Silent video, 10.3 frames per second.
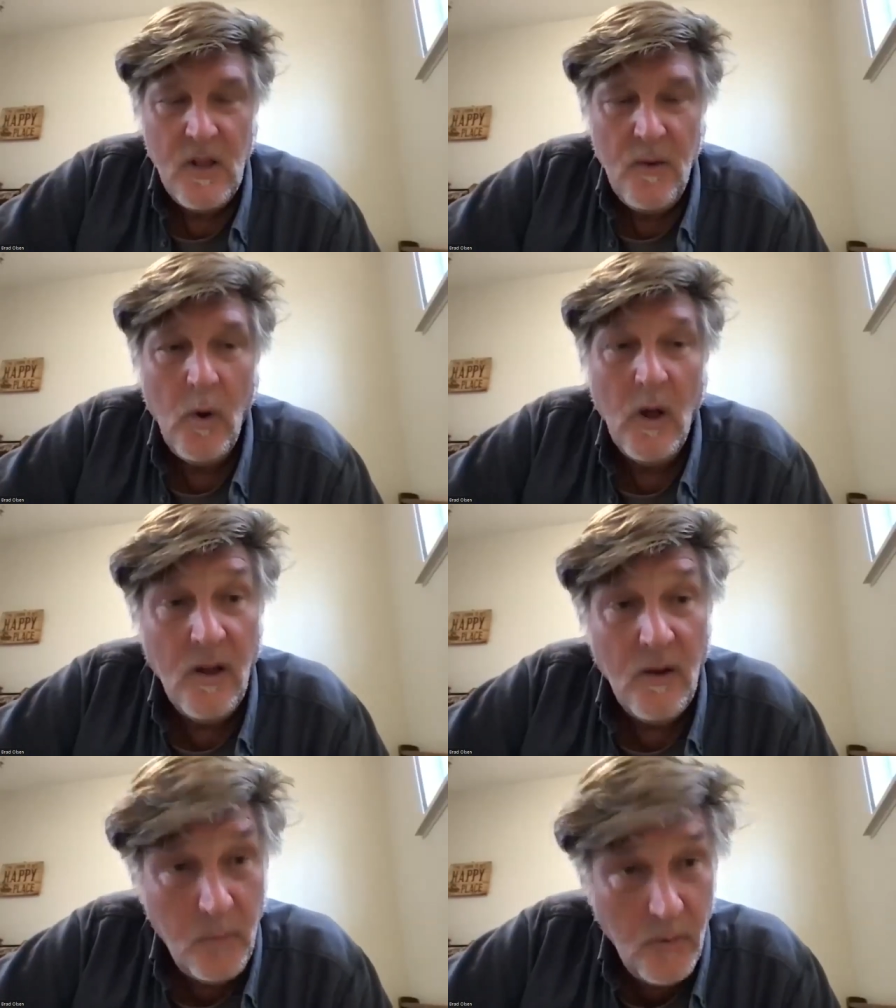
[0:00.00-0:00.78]
Well,
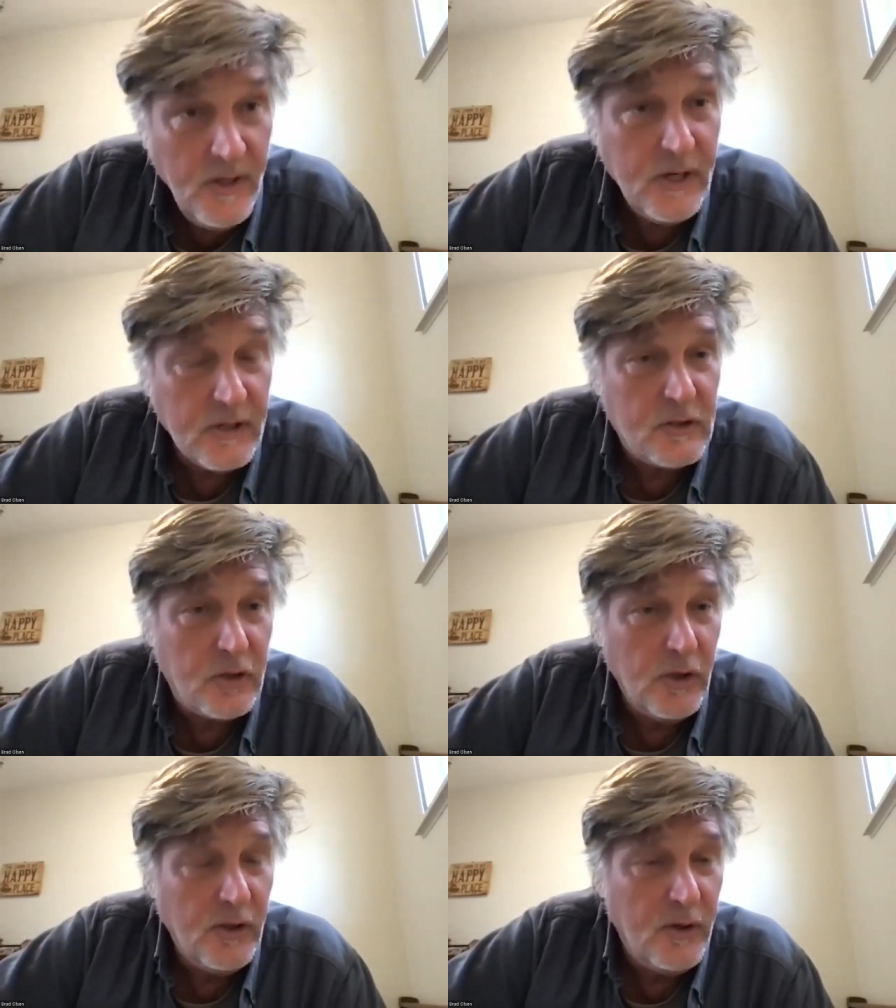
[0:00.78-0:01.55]
a really good
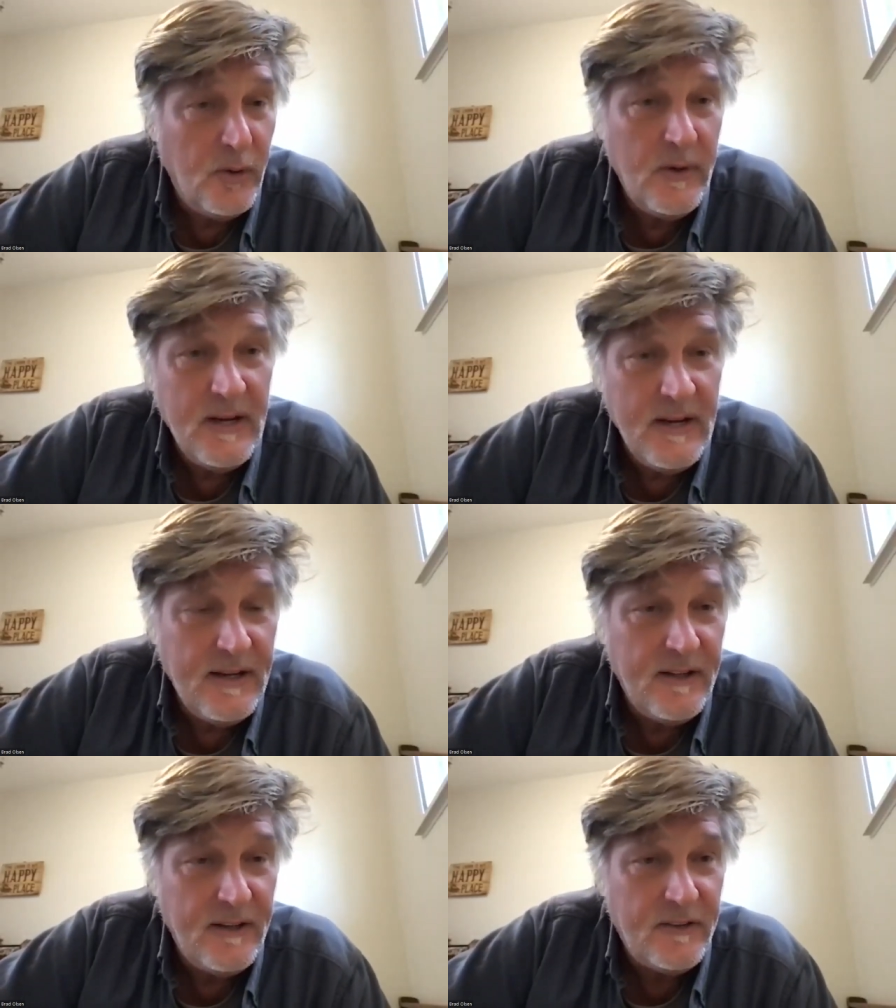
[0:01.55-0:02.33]
clue
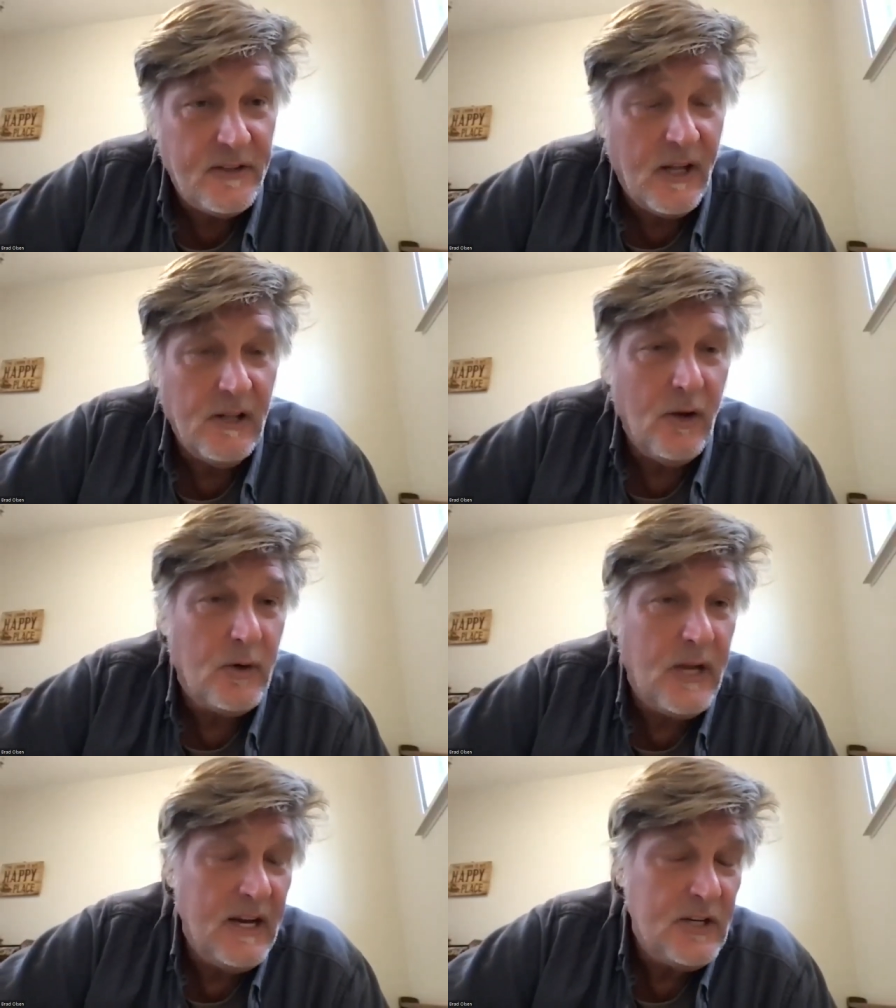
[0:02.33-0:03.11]
is a
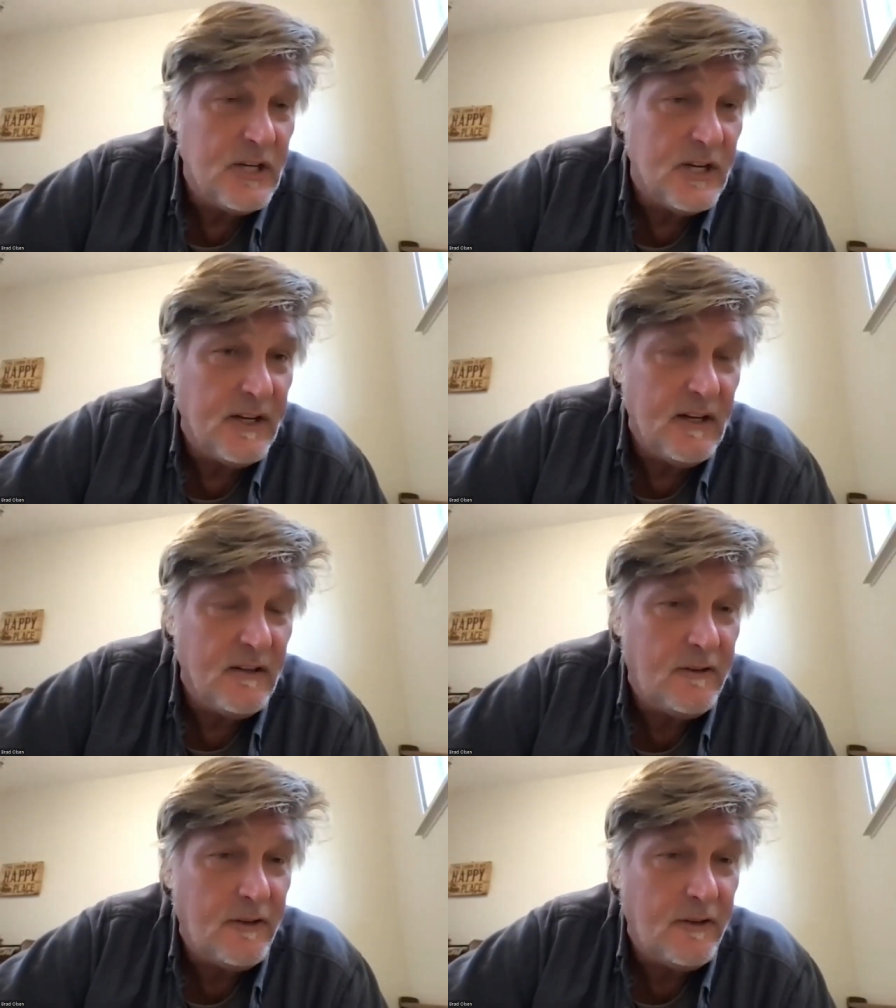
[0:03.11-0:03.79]
location in